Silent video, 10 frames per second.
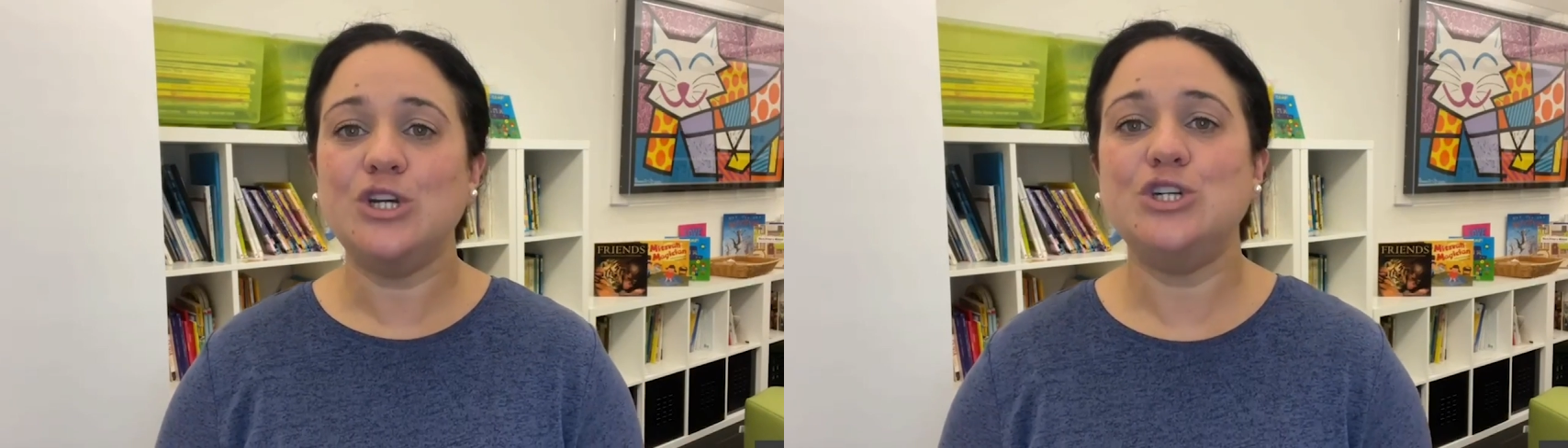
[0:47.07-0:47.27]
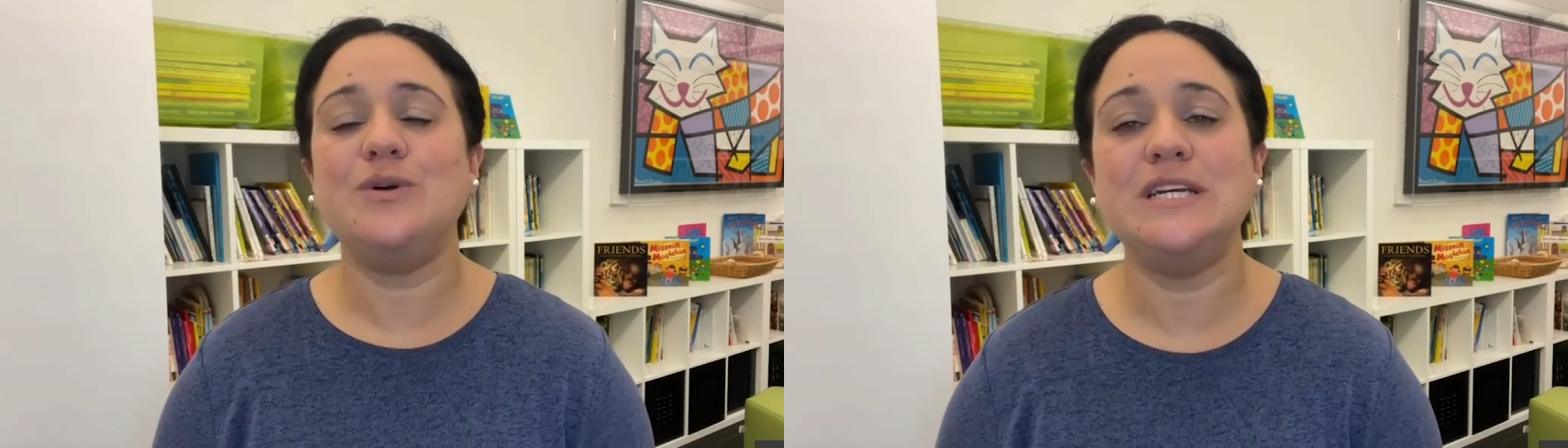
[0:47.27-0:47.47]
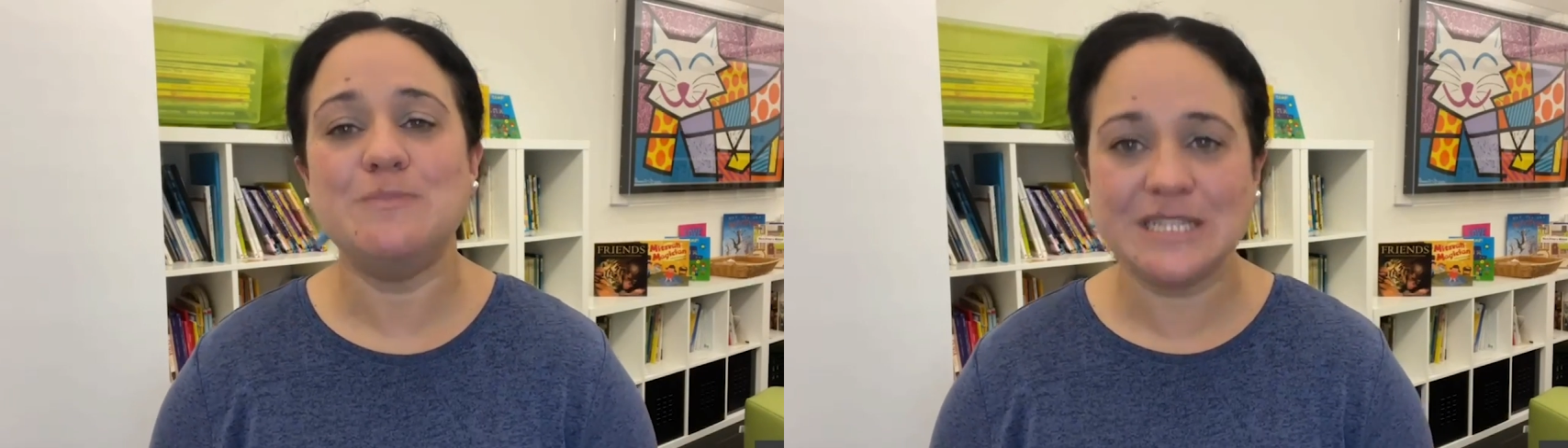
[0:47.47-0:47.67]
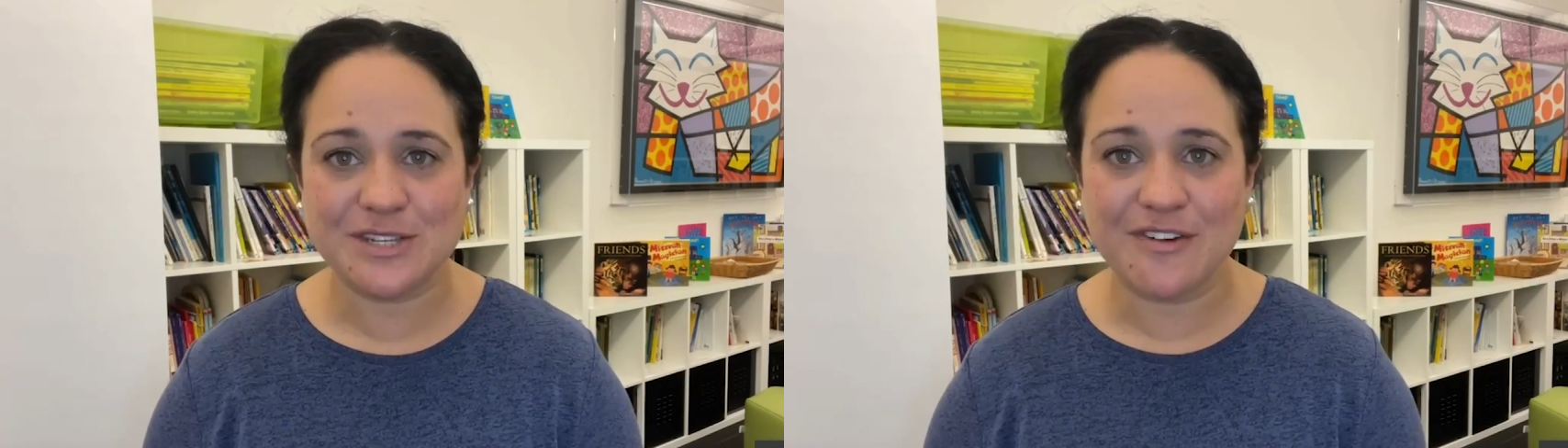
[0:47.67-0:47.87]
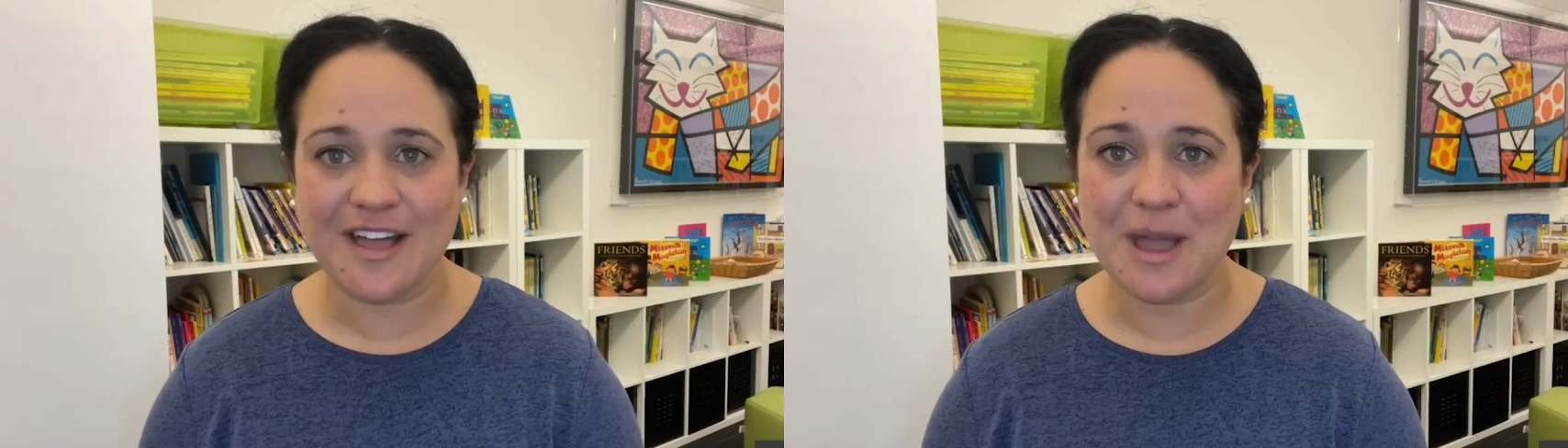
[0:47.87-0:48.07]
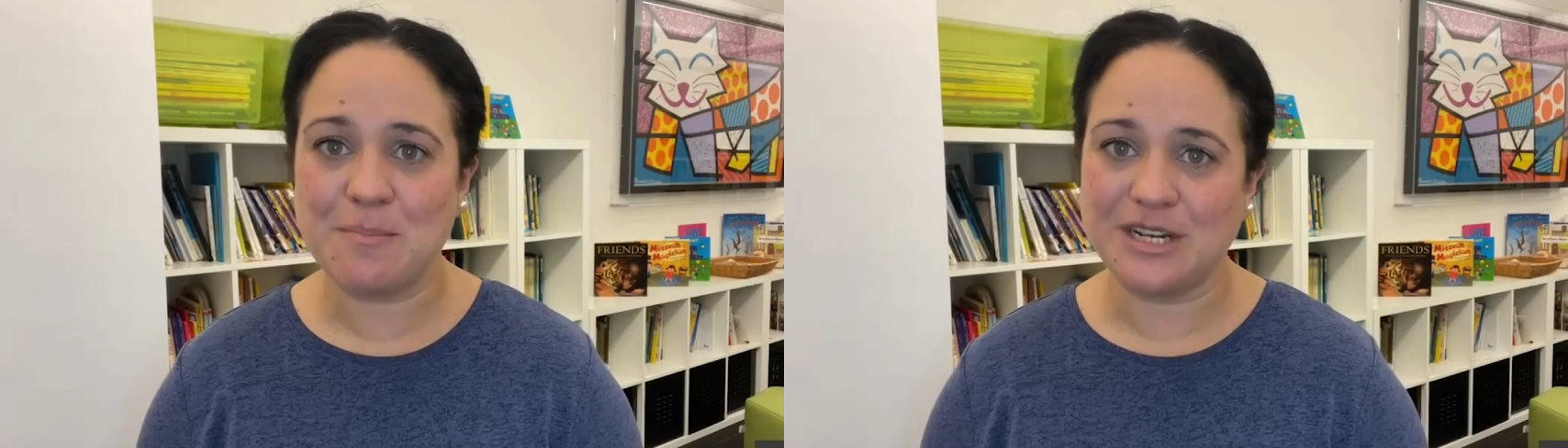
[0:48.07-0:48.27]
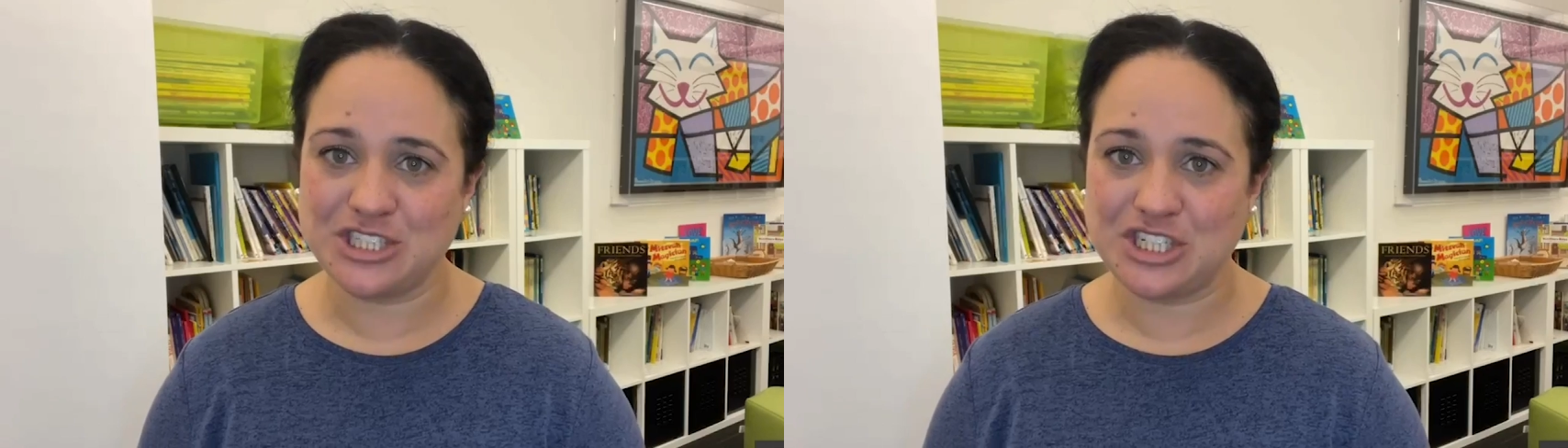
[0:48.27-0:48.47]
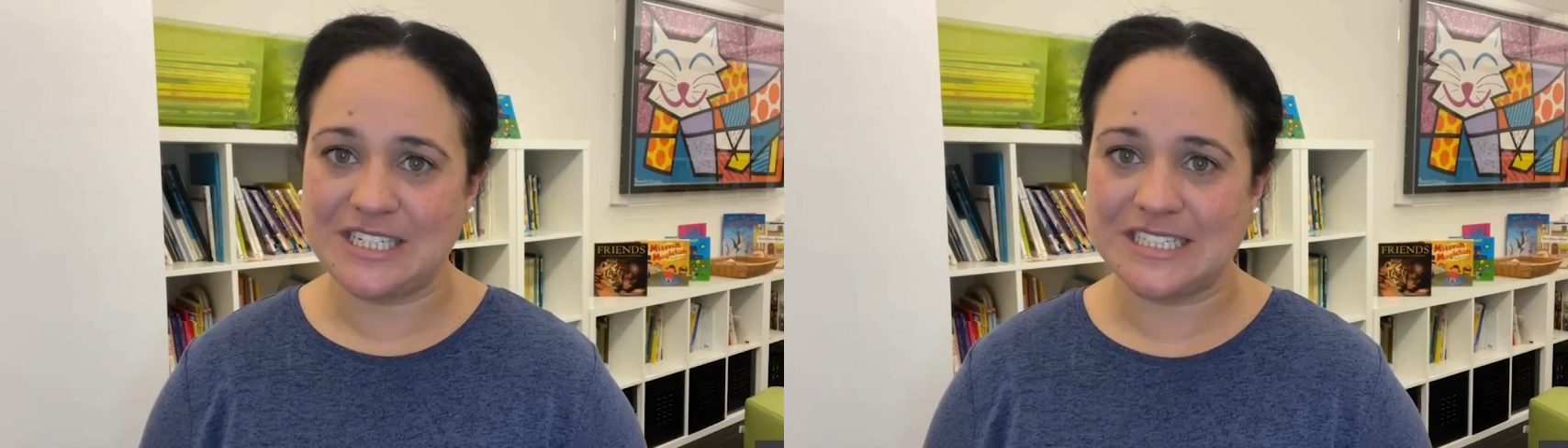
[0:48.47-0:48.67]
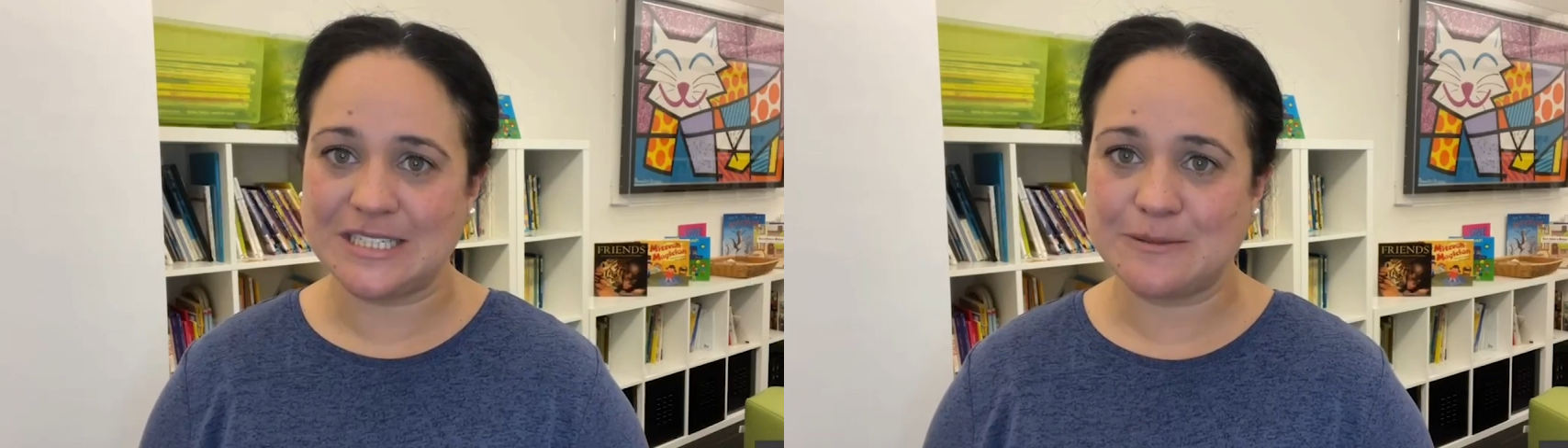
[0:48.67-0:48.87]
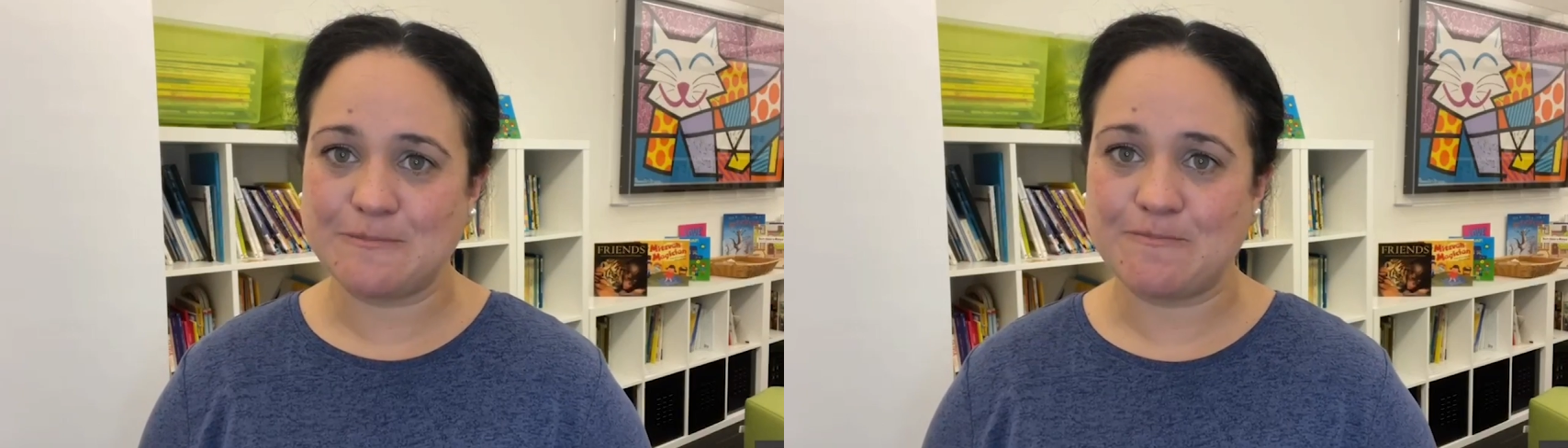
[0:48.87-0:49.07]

during mitzvah and munchies.